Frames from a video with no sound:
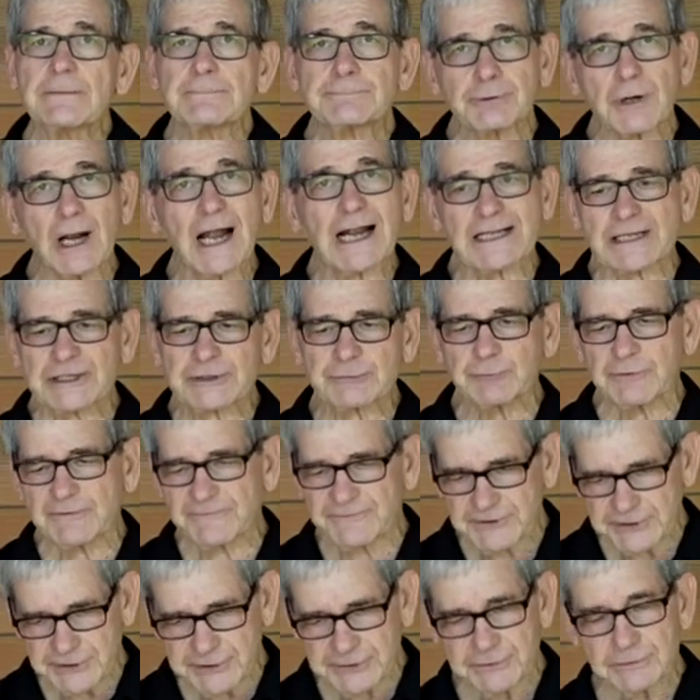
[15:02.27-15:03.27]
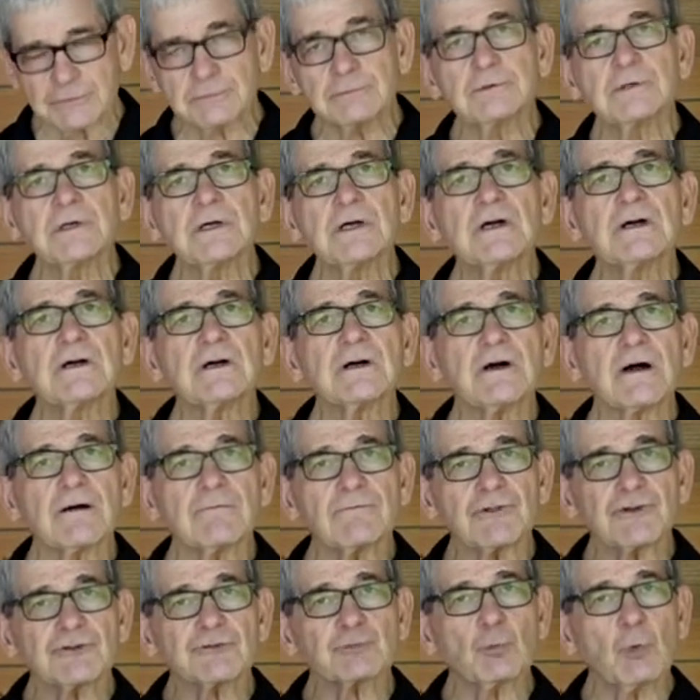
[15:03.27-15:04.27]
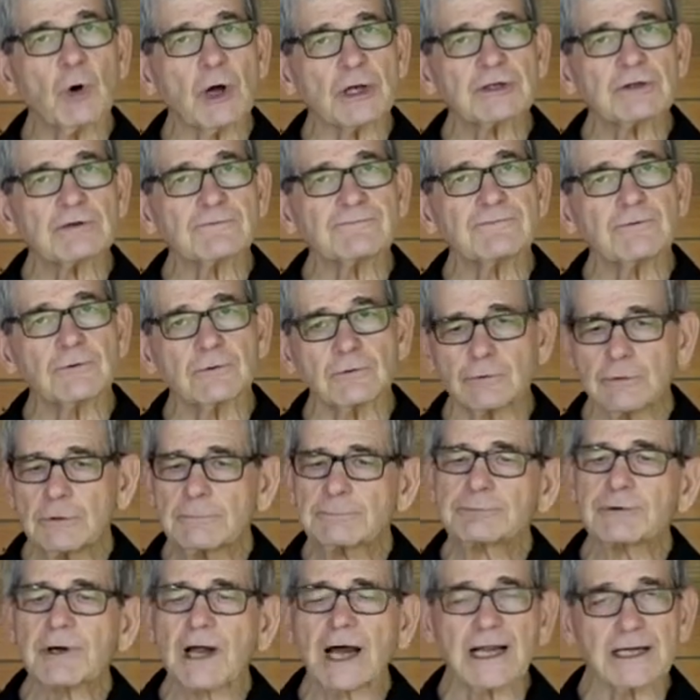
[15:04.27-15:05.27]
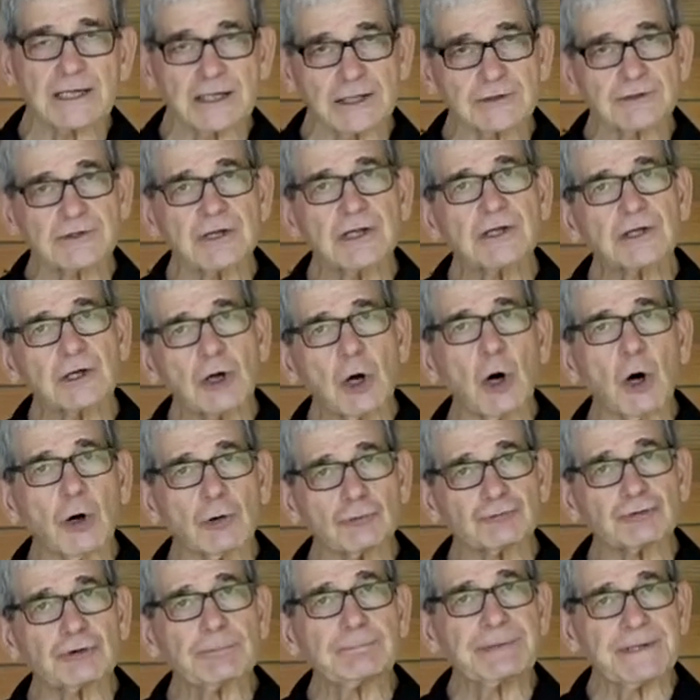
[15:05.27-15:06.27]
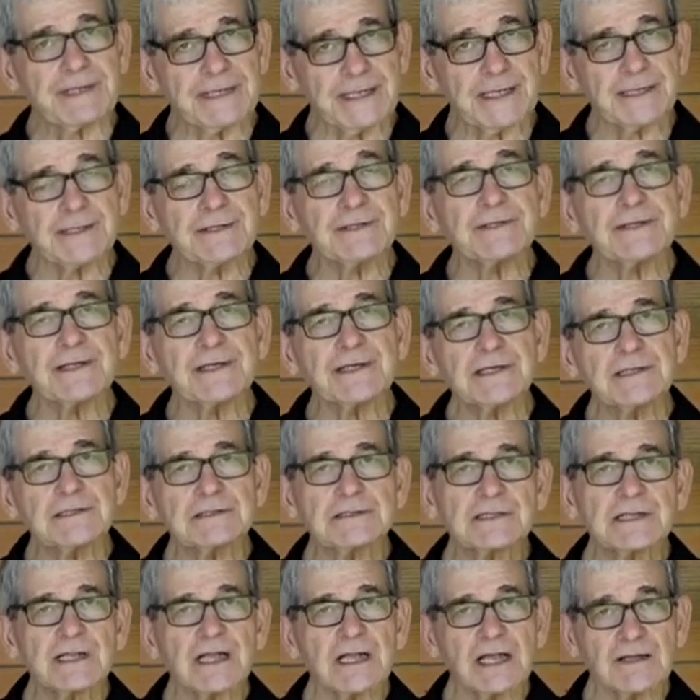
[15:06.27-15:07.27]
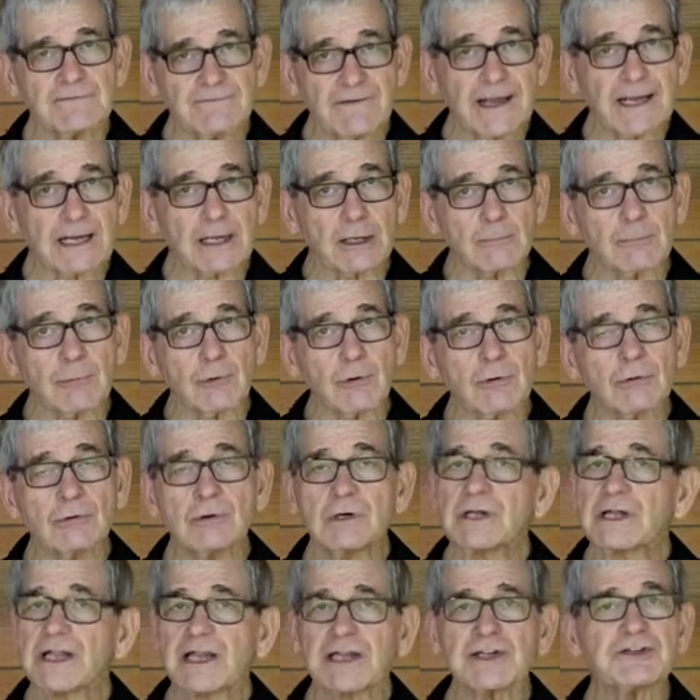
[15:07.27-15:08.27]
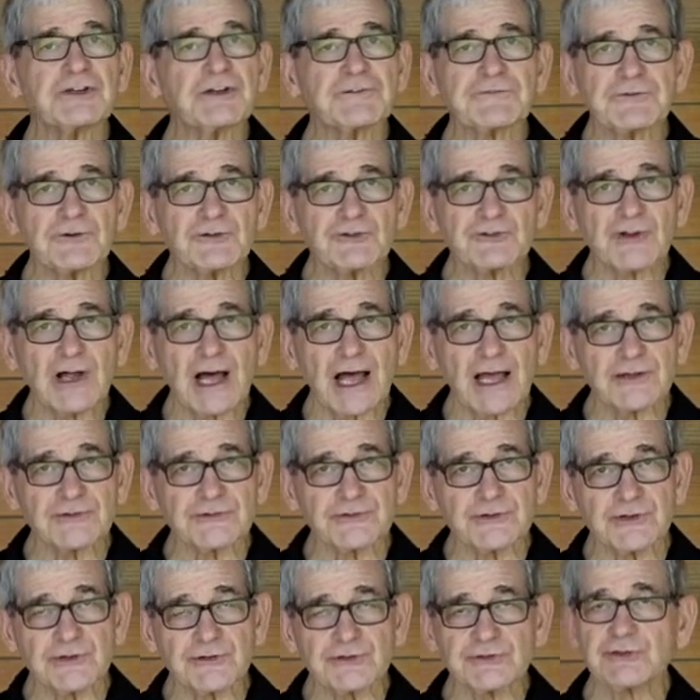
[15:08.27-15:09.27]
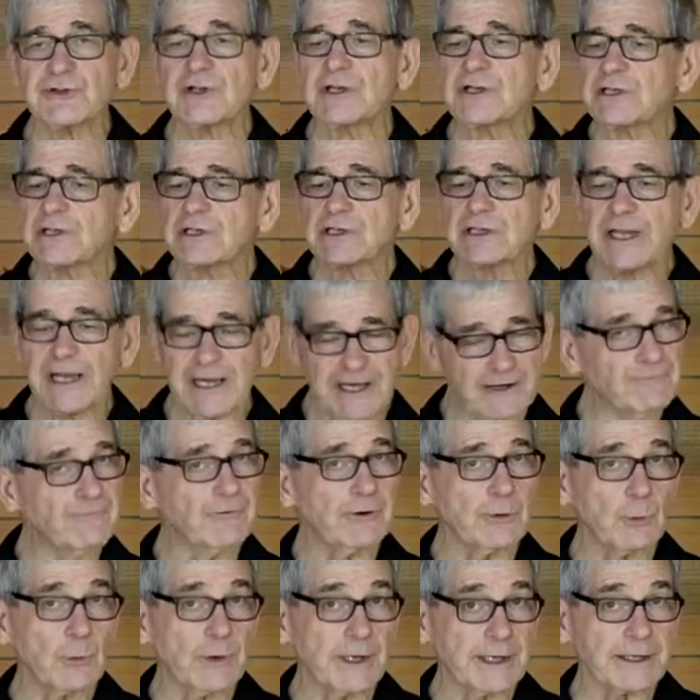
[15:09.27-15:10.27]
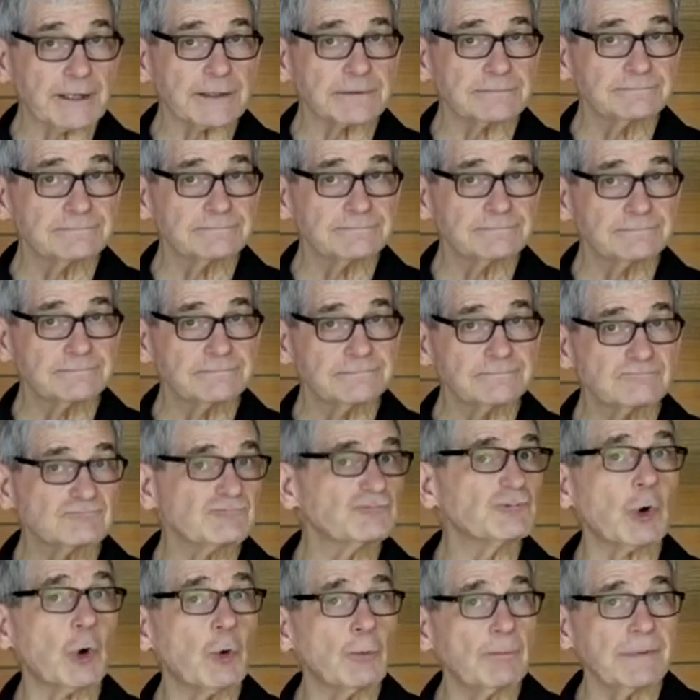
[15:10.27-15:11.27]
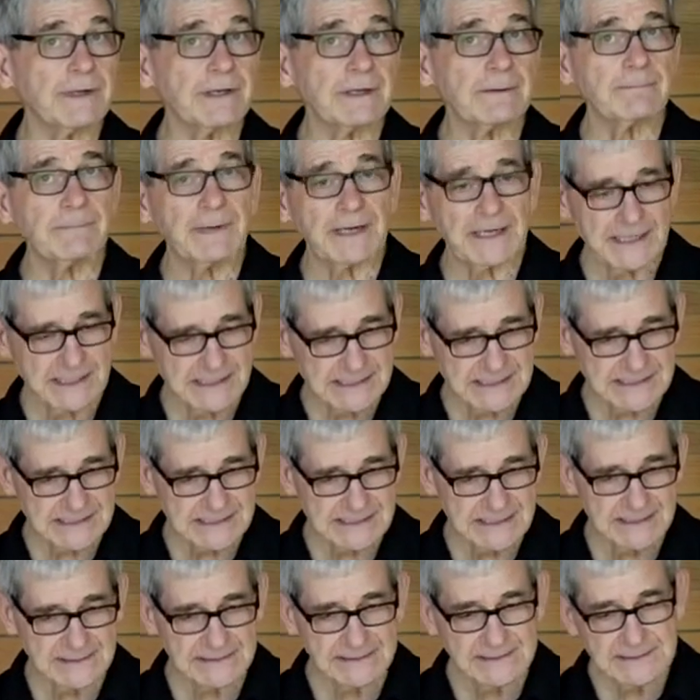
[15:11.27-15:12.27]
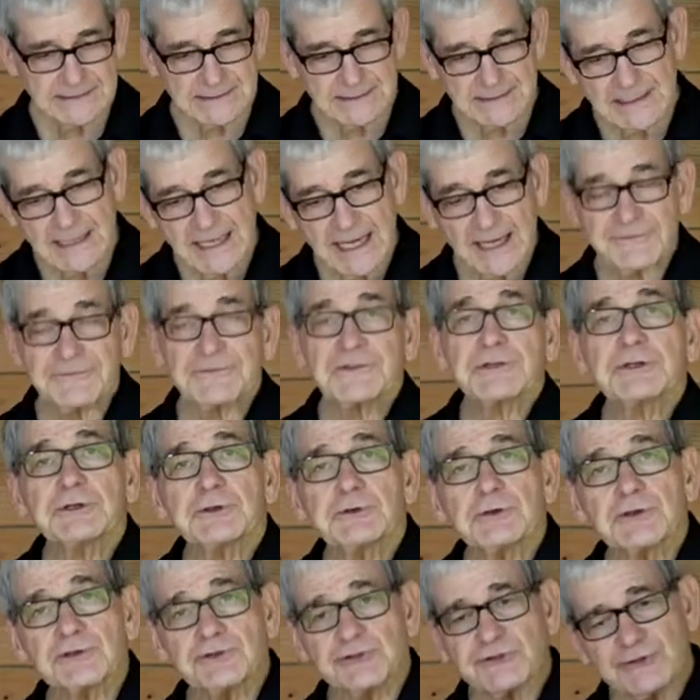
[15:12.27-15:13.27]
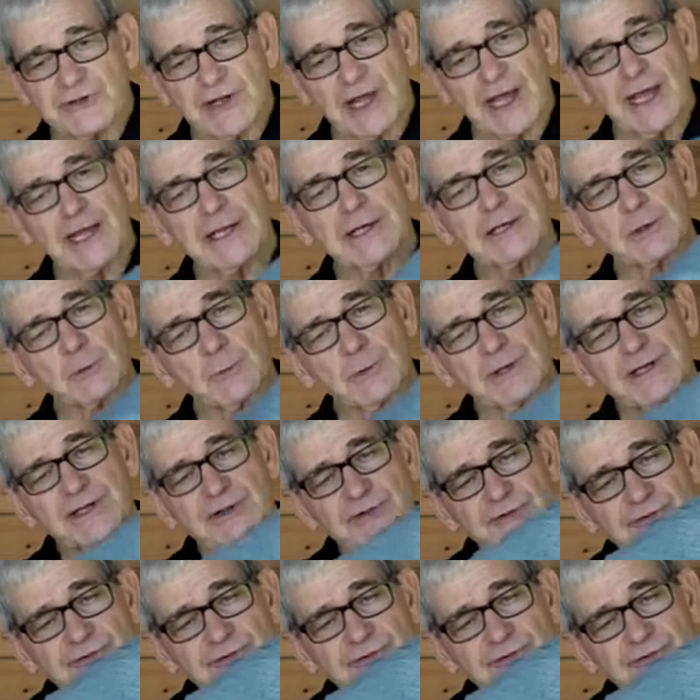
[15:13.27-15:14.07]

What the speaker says: product review of this wonderful product called Depend, available in different sizes everywhere. Don't be embarrassed. I think you can say, or we can